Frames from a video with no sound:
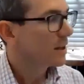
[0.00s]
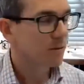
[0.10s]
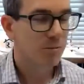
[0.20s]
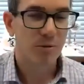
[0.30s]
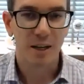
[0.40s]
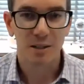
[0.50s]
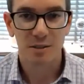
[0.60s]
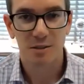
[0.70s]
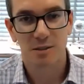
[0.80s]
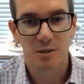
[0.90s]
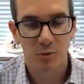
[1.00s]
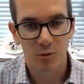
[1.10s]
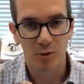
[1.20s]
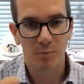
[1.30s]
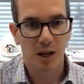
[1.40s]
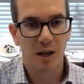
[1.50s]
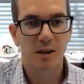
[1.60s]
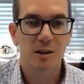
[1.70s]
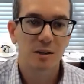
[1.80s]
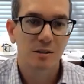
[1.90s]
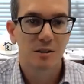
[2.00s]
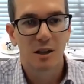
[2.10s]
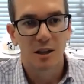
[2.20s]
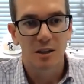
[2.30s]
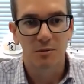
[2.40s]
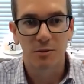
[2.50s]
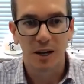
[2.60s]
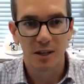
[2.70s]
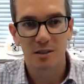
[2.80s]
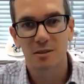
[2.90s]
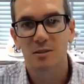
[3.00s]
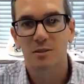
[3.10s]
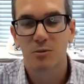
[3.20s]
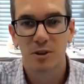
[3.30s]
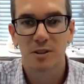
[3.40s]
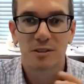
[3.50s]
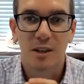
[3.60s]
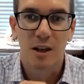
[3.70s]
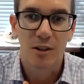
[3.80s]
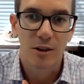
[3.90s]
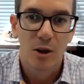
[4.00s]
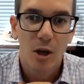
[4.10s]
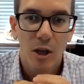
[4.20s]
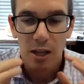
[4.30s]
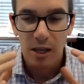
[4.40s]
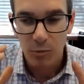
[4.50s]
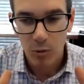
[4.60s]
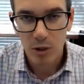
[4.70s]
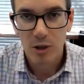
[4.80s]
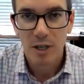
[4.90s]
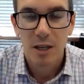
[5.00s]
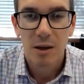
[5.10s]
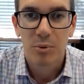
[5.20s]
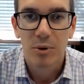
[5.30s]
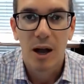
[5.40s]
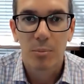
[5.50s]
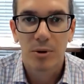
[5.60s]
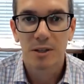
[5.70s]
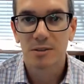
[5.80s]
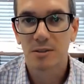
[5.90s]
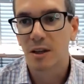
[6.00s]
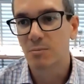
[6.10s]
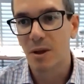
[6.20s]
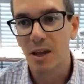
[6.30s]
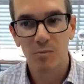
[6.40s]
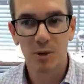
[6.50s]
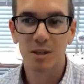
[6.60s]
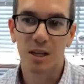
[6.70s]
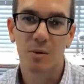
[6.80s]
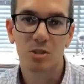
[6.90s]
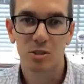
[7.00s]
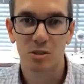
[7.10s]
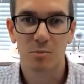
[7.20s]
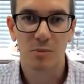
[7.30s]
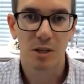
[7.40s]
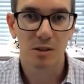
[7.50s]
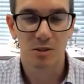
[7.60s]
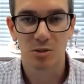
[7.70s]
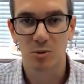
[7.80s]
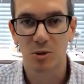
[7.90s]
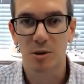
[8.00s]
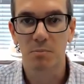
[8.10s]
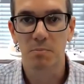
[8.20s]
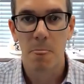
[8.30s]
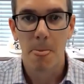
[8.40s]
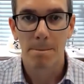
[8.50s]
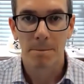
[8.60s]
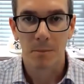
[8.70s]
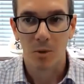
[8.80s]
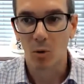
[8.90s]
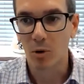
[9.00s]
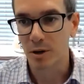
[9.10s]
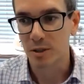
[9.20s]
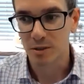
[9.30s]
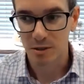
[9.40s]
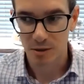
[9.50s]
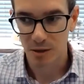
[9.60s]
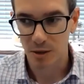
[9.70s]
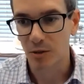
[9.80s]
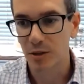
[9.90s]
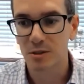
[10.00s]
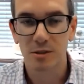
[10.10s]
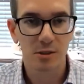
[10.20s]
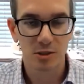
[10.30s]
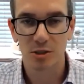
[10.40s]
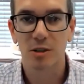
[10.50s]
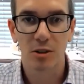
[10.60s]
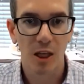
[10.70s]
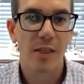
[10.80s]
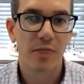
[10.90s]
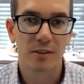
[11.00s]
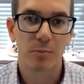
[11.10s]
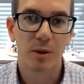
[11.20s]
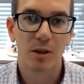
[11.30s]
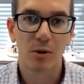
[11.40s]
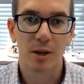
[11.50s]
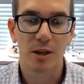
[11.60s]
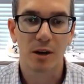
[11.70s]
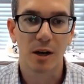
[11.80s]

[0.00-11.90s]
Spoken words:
Advice for the buyer, advice for the seller. If we're looking at properties that may have been damaged in the storm, or it's, there's just a lot that's been going